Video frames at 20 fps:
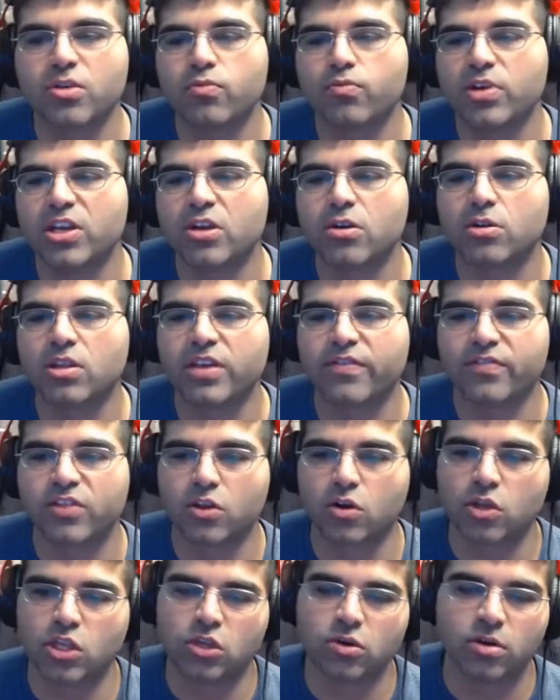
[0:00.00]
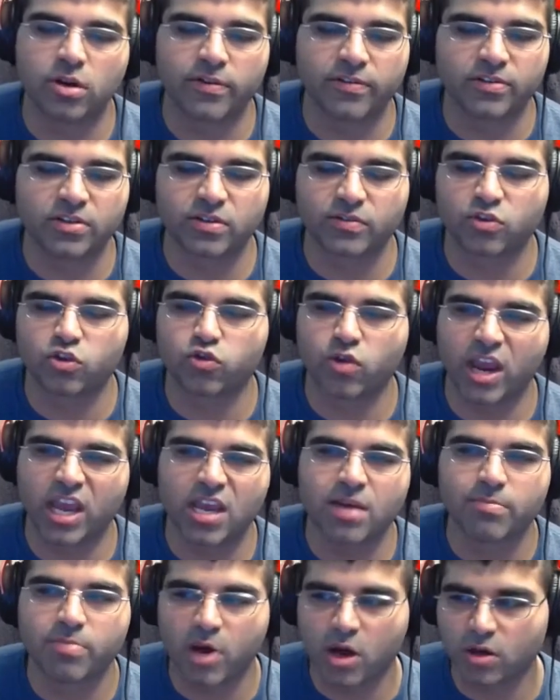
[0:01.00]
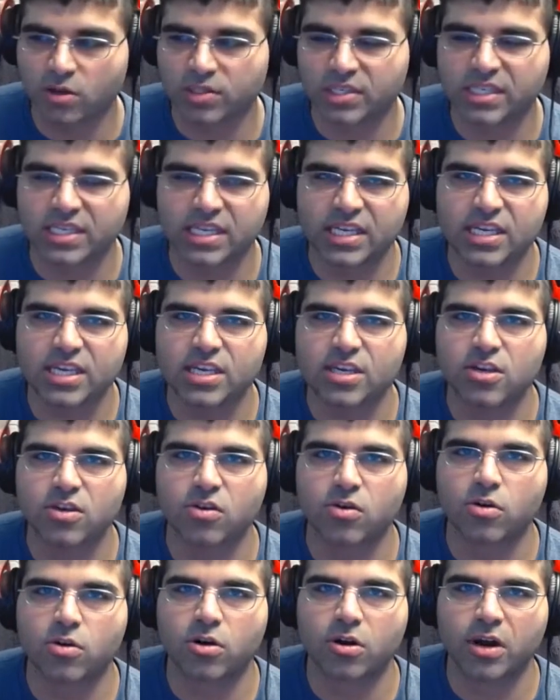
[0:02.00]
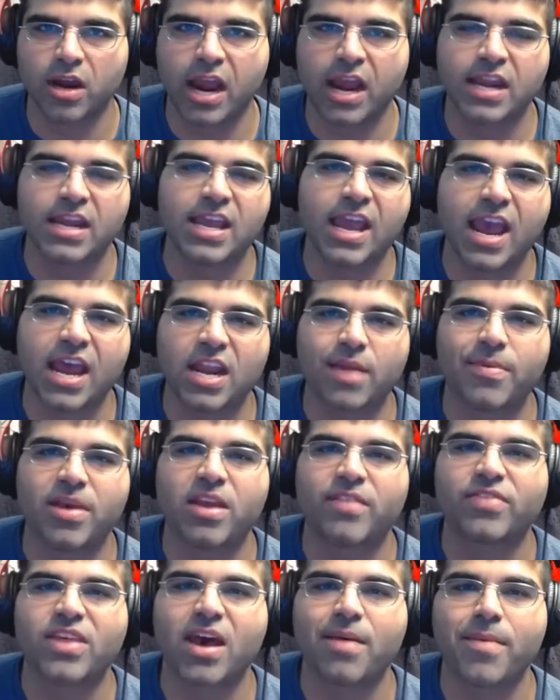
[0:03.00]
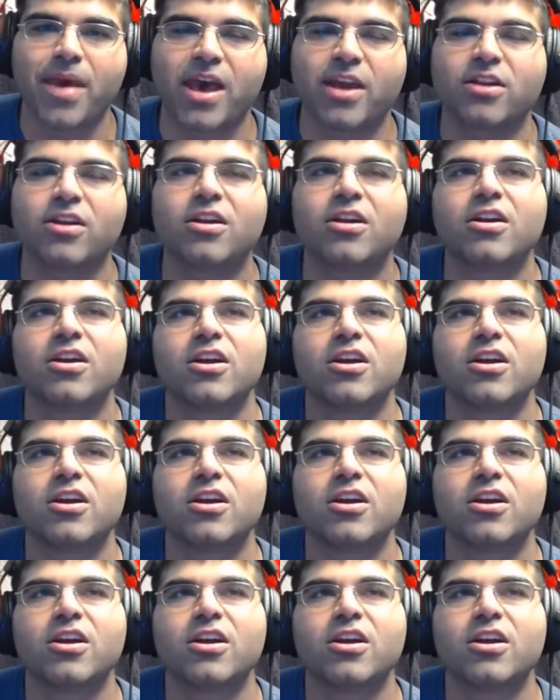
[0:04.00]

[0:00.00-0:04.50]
we don't live in the universe of Dragon Ball Z or any anime of that matter.